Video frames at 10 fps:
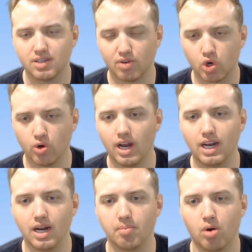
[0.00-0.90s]
of
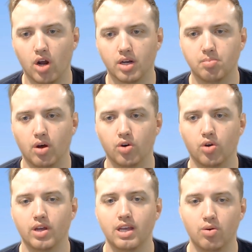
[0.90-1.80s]
creating a product
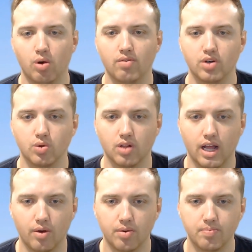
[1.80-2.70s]
bundle in Revenue
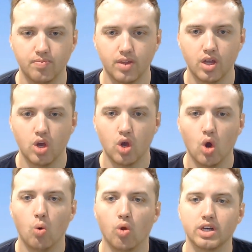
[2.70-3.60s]
Cloud.
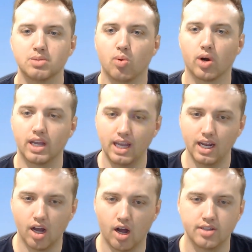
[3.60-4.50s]
We'll explore key
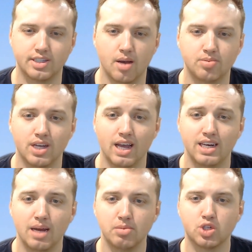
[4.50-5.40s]
concepts and
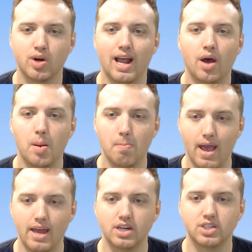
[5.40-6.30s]
demonstrate how to
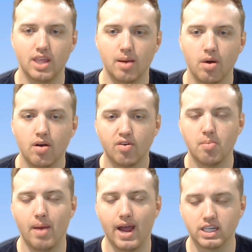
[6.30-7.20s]
manage them for
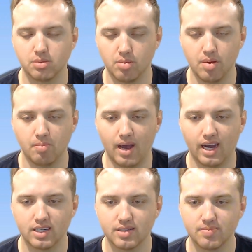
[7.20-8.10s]
maximum
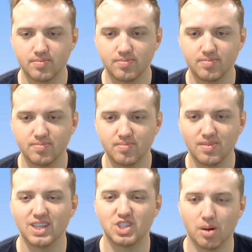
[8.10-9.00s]
impact.
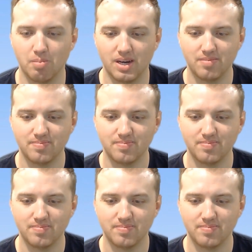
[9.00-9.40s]
Let's jump in.